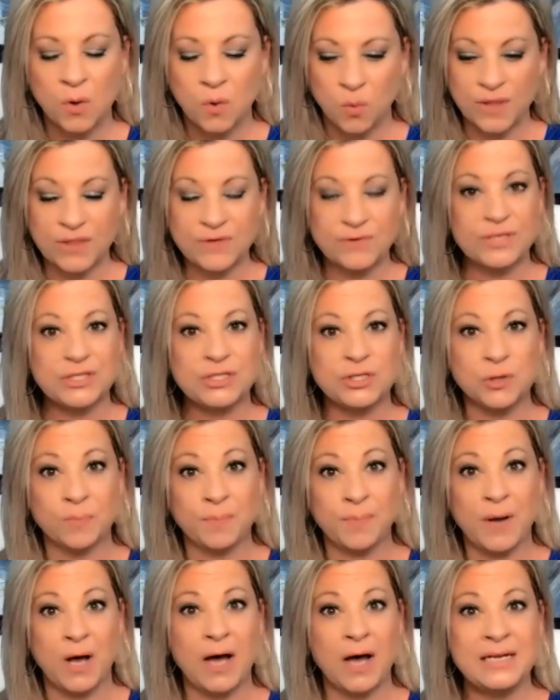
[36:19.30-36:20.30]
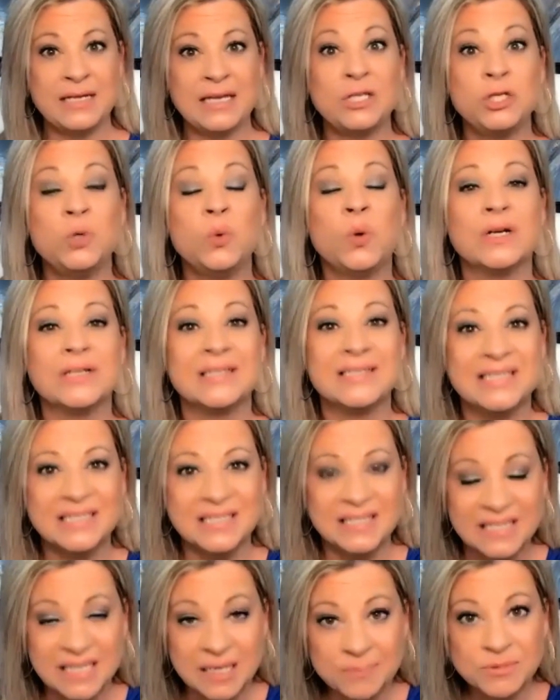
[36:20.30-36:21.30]
whether it's your body and you are
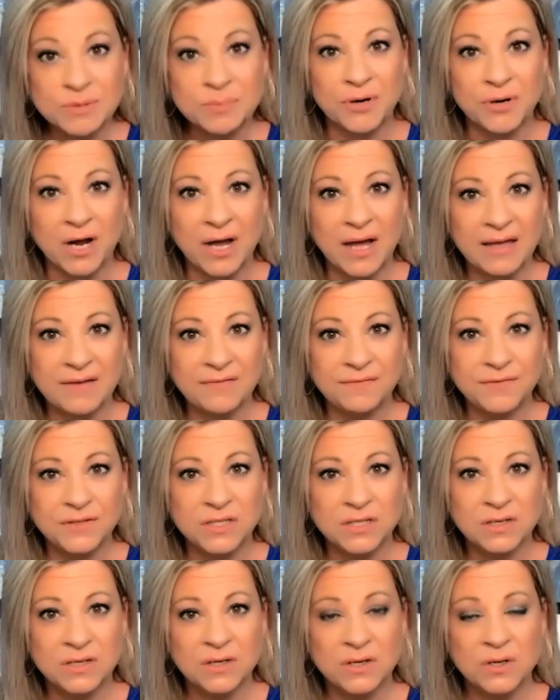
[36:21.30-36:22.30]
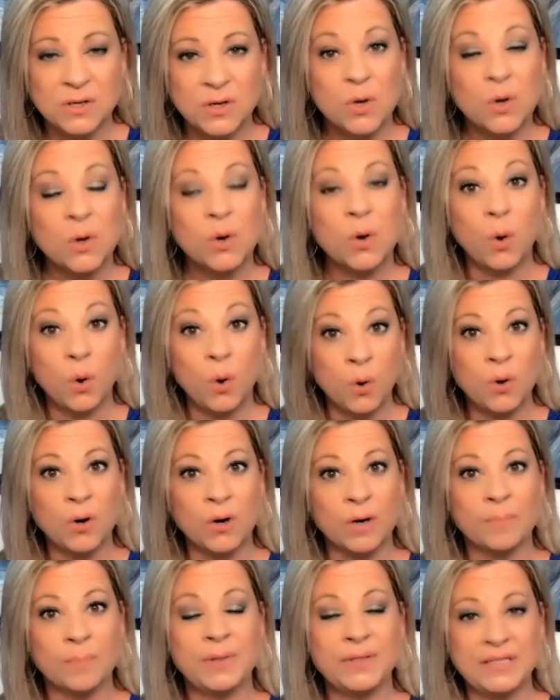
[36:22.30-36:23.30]
sleep deprived,
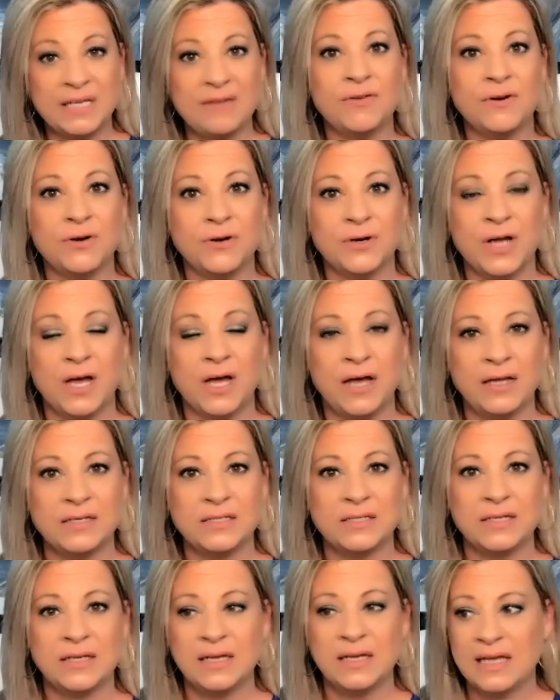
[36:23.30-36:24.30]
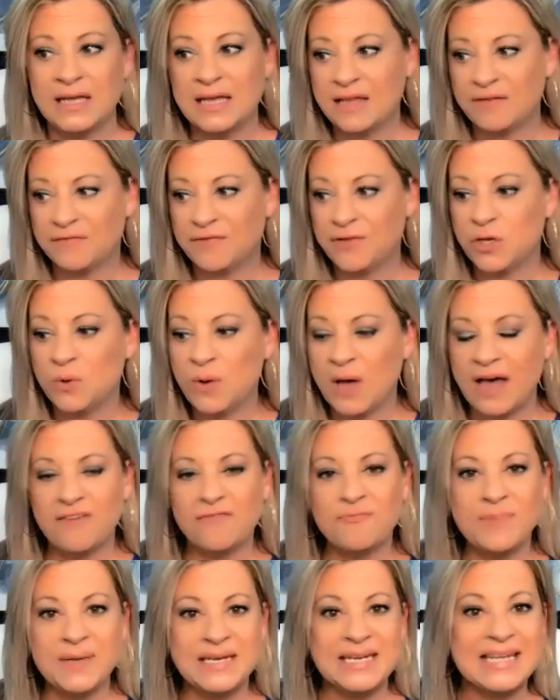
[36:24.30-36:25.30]
or believe it or not, if you
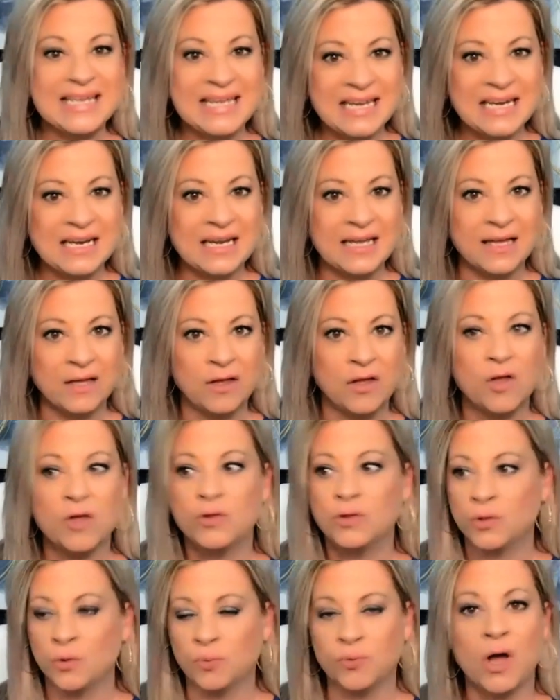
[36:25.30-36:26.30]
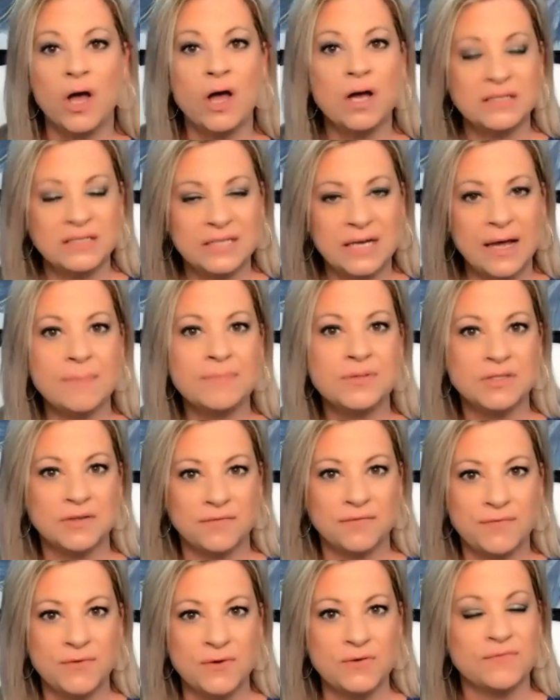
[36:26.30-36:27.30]
have been eating the wrong types of
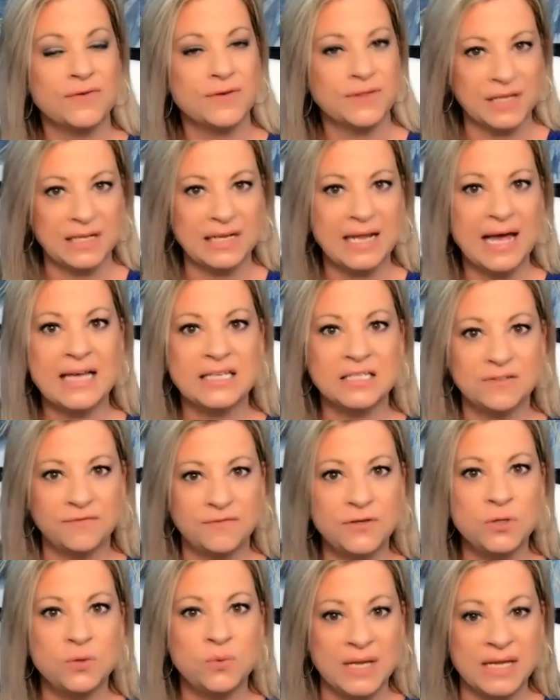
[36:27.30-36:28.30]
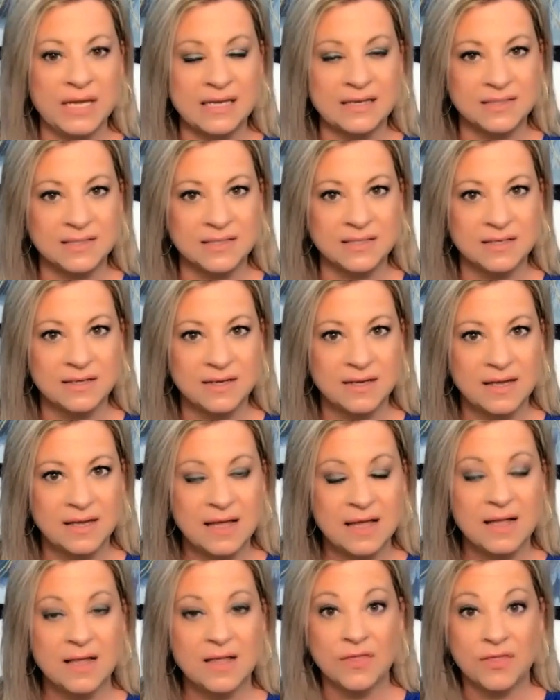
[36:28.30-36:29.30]
food for the last few weeks,
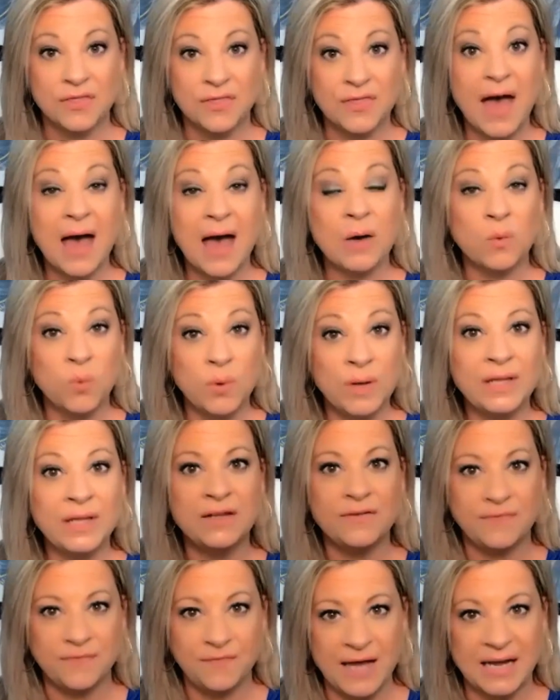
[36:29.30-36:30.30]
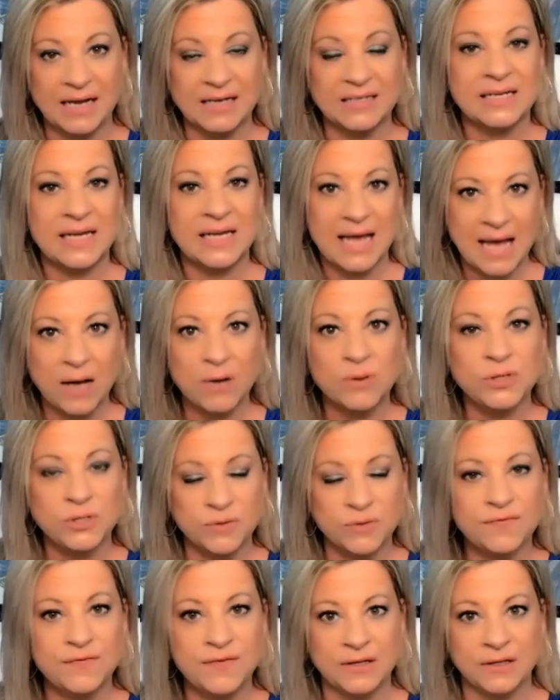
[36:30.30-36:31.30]
that will affect how you
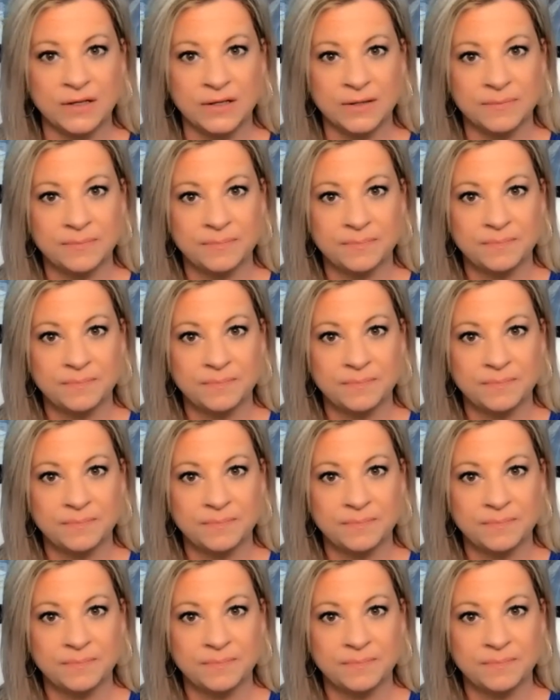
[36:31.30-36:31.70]
feel.